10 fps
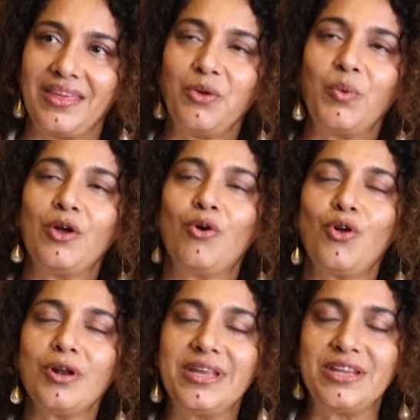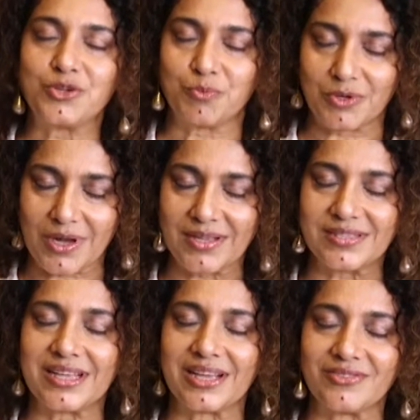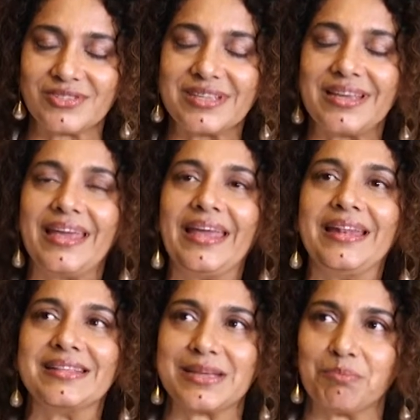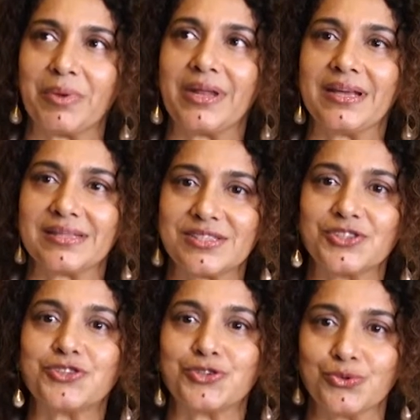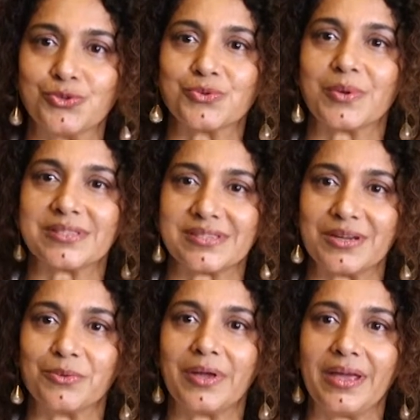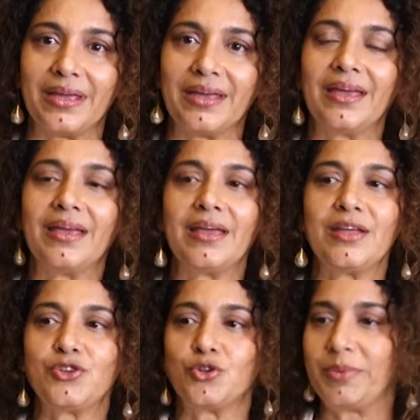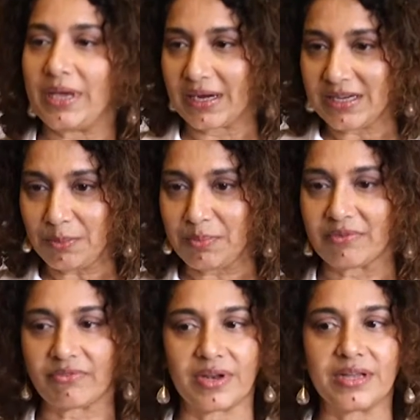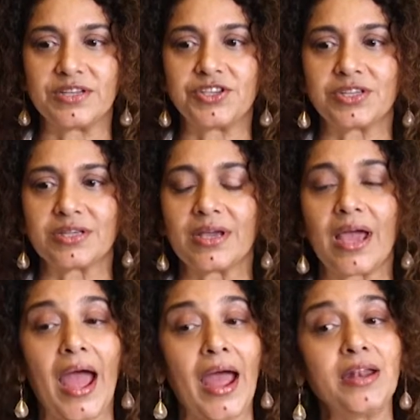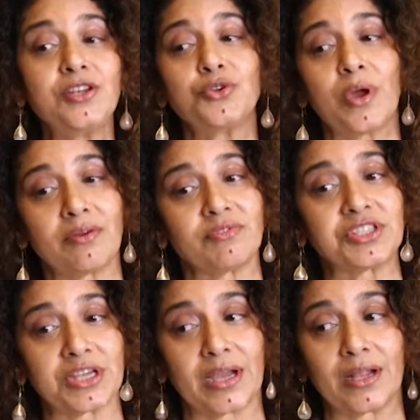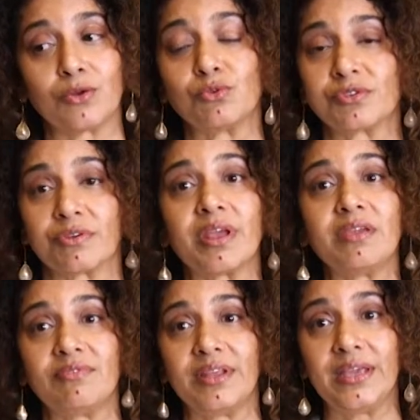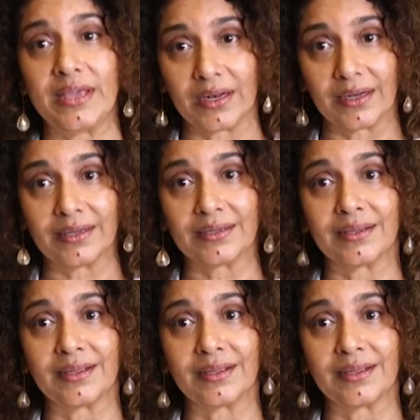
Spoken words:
think we all need to put ourselves in somebody else's shoes once in a way, to be underprivileged and to have a child who's gravely ill,